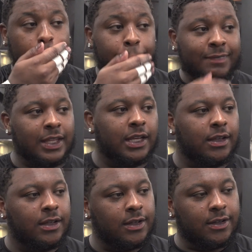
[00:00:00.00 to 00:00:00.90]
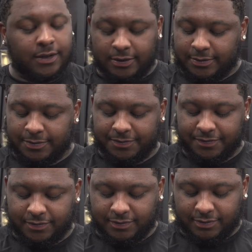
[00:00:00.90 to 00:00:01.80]
obviously getting ready for your first
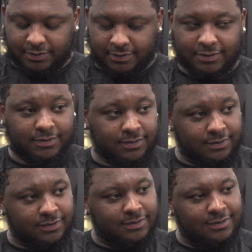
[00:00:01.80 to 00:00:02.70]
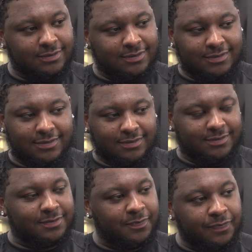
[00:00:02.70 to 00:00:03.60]
game of the season. How exciting is it to
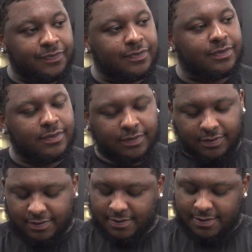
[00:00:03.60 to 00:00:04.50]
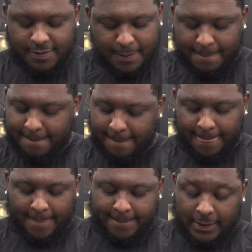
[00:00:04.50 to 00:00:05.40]
finally be able to play a game for
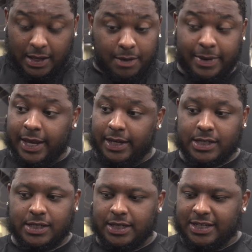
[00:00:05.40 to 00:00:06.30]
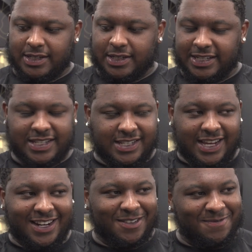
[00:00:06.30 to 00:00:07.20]
real? Man, it's a, it's it's
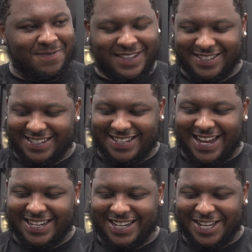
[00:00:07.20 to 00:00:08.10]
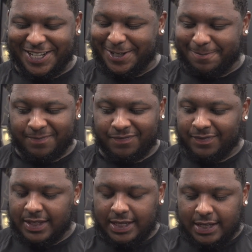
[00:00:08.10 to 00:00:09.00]
exciting. It's exciting. Um,
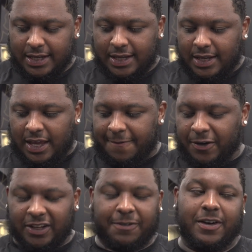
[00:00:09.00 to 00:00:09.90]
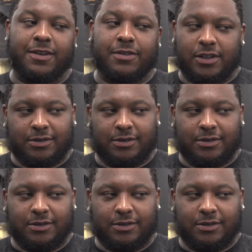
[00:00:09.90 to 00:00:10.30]
it feels like forever.